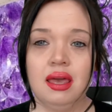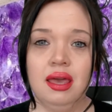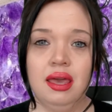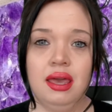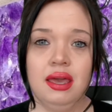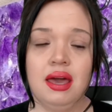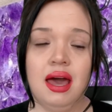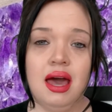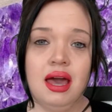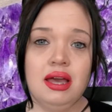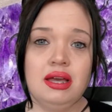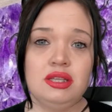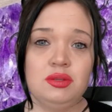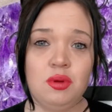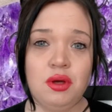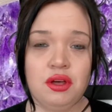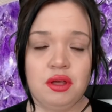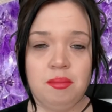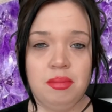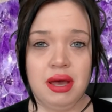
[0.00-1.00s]
Hey guys,
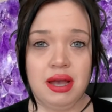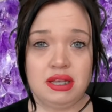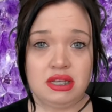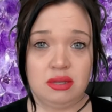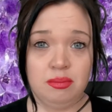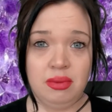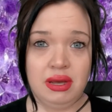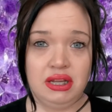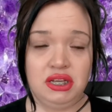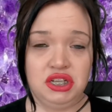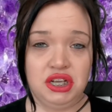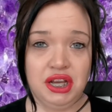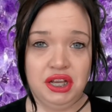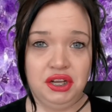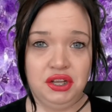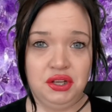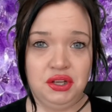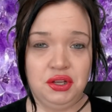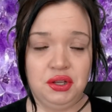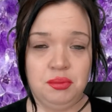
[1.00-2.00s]
welcome back to my
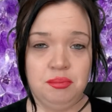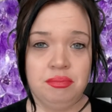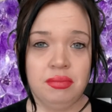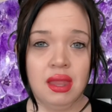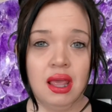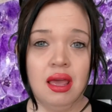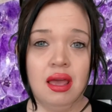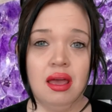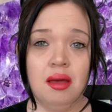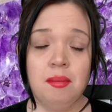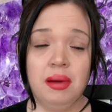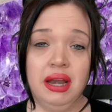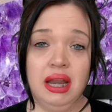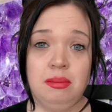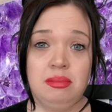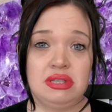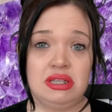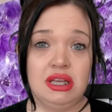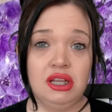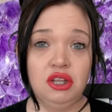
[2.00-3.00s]
channel. My
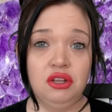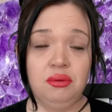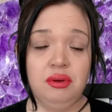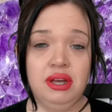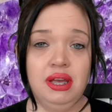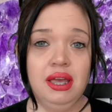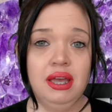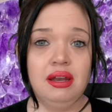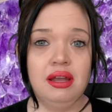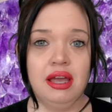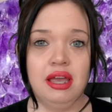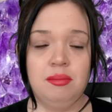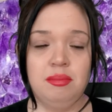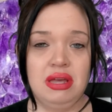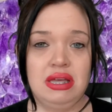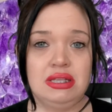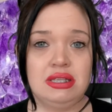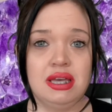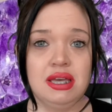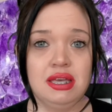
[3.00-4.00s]
name is Hilary and I am
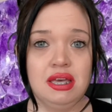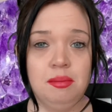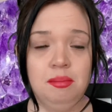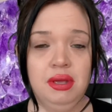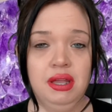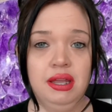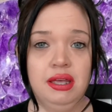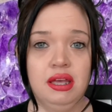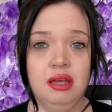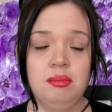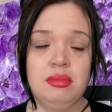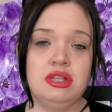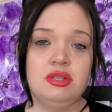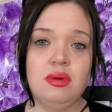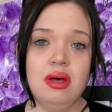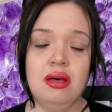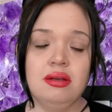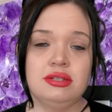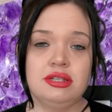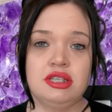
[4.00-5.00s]
a psychic medium as
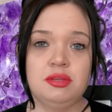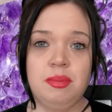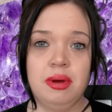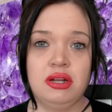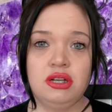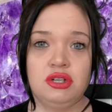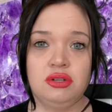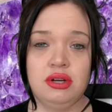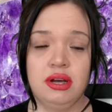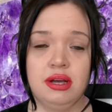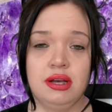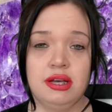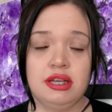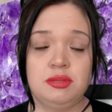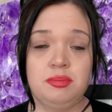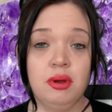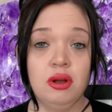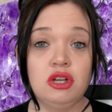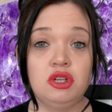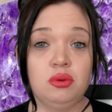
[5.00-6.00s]
well as a
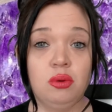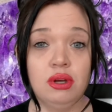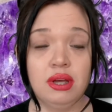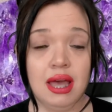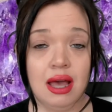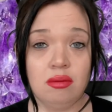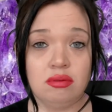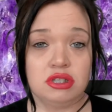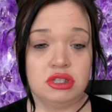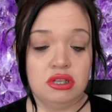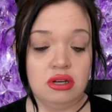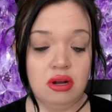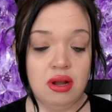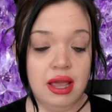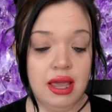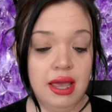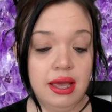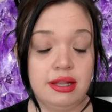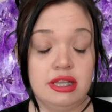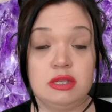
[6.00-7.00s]
spiritual counselor
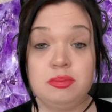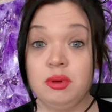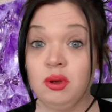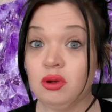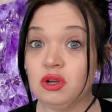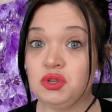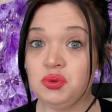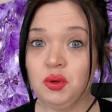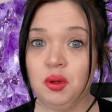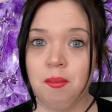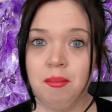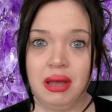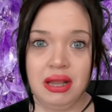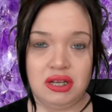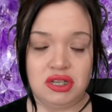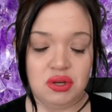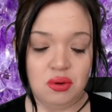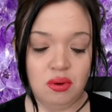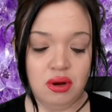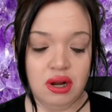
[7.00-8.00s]
and spiritual
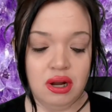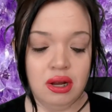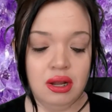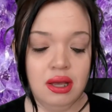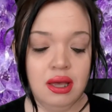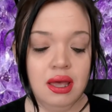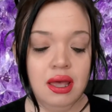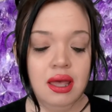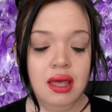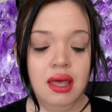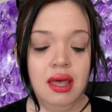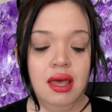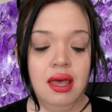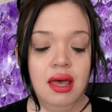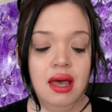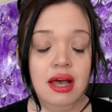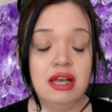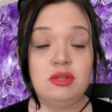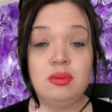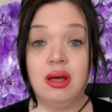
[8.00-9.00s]
mentor,
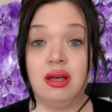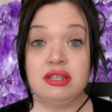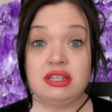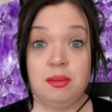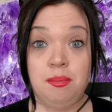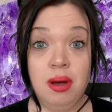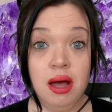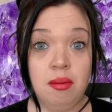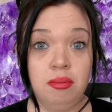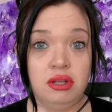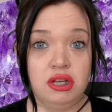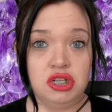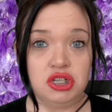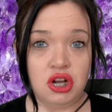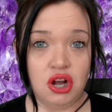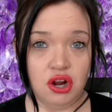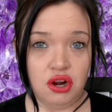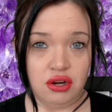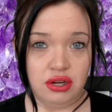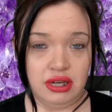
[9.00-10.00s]
as well as a published
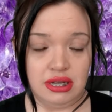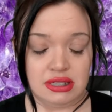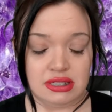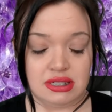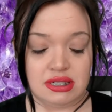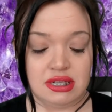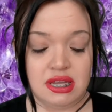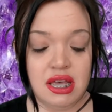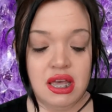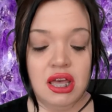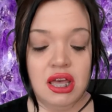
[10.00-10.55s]
artist